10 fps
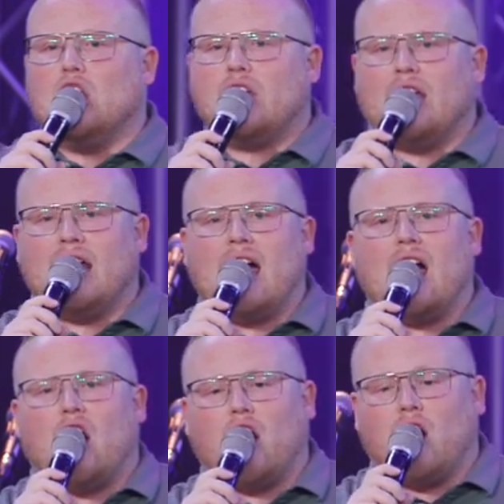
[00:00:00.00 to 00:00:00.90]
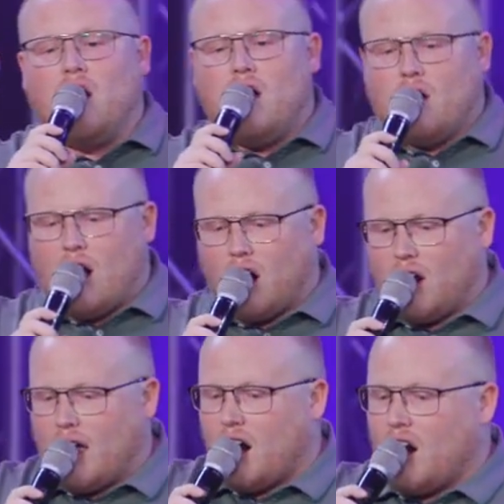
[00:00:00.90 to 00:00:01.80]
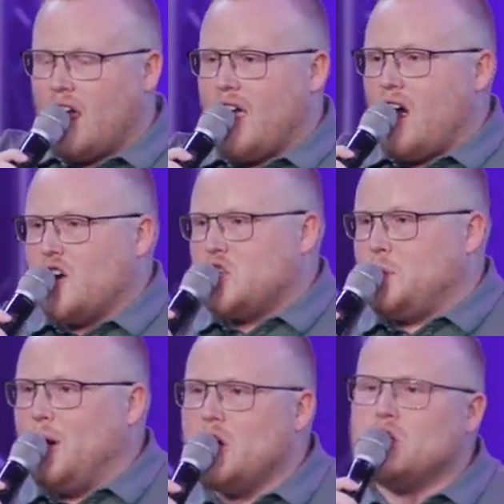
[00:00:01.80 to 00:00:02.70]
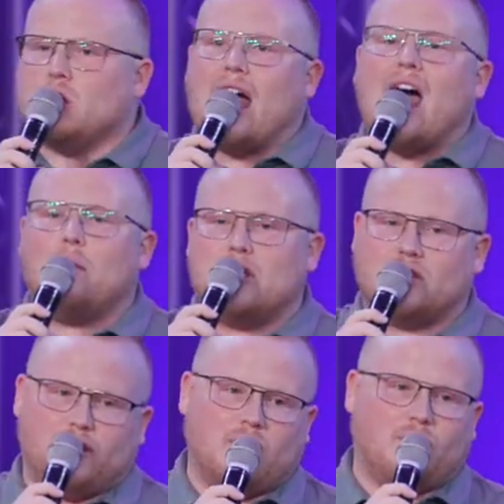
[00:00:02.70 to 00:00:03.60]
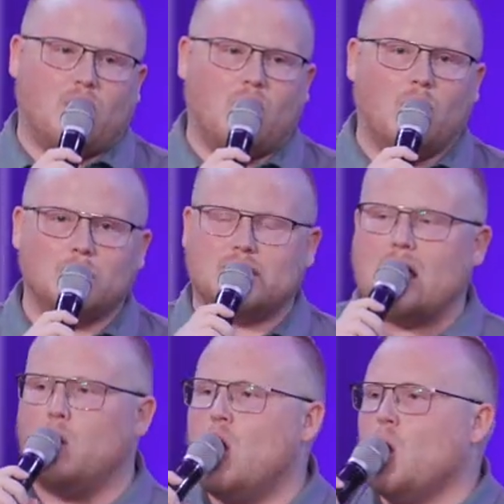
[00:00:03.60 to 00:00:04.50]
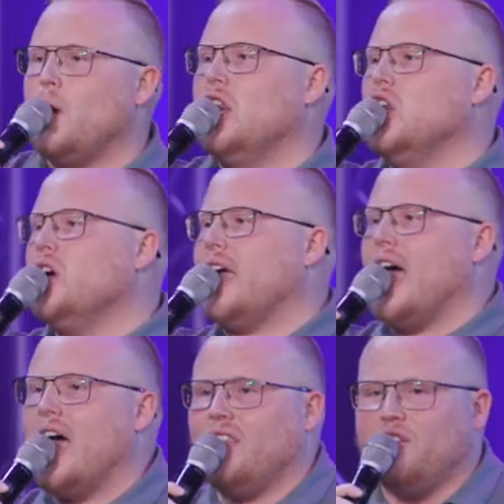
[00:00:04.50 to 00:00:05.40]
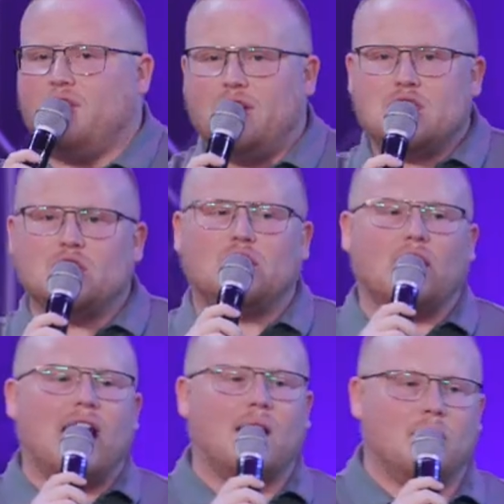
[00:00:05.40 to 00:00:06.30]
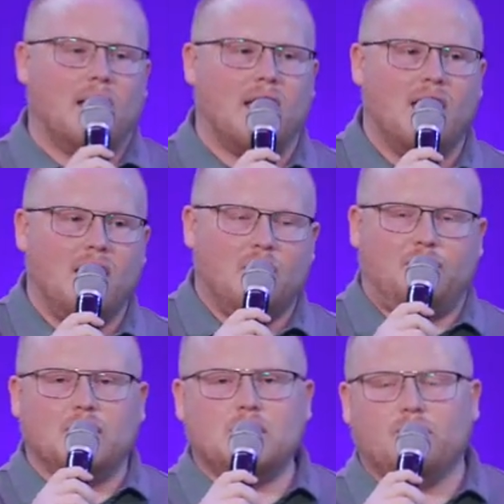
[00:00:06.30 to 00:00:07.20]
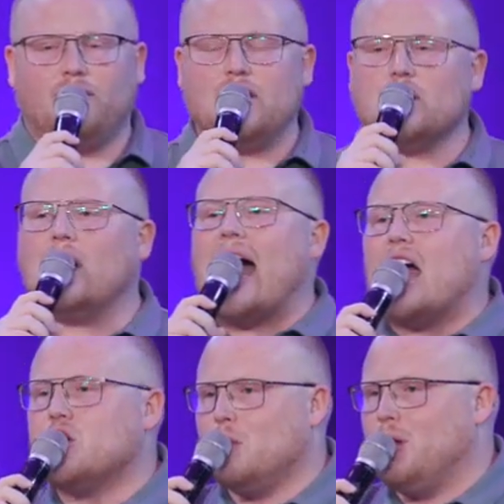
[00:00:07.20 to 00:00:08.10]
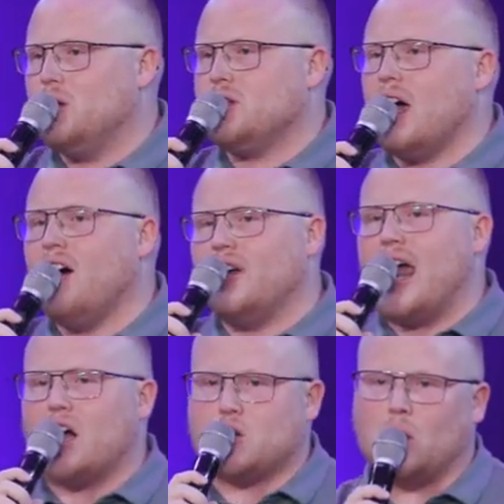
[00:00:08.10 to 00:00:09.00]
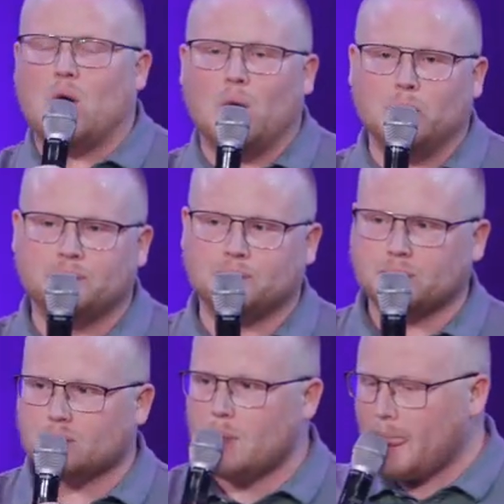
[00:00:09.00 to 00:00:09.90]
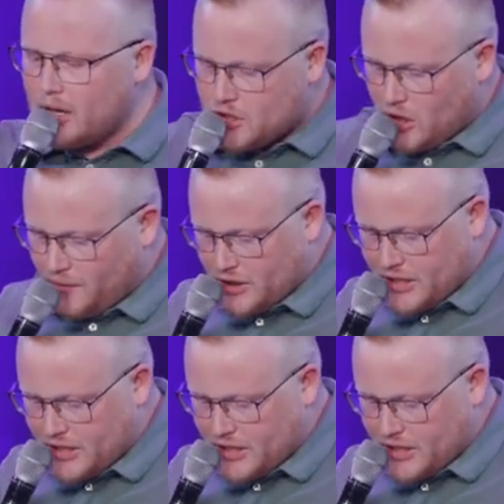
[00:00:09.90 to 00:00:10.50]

are looking at our, our, our, our spiritual atmosphere of our homes, that we look at the physical, uh, phys physical attributes of an actual home. So